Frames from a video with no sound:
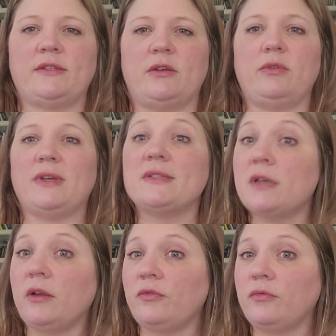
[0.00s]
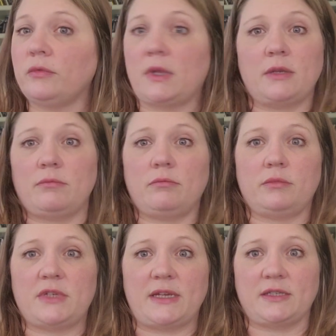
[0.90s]
So that
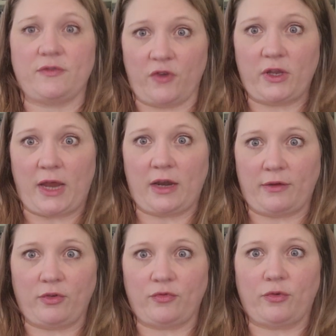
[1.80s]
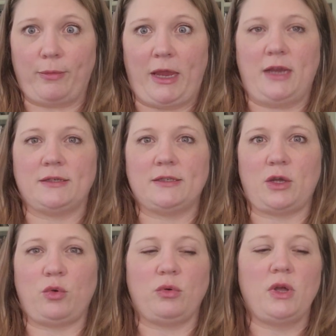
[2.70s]
takes the fun out of it for me.
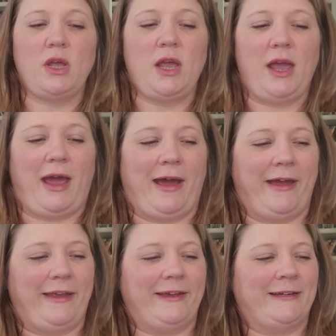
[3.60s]
So I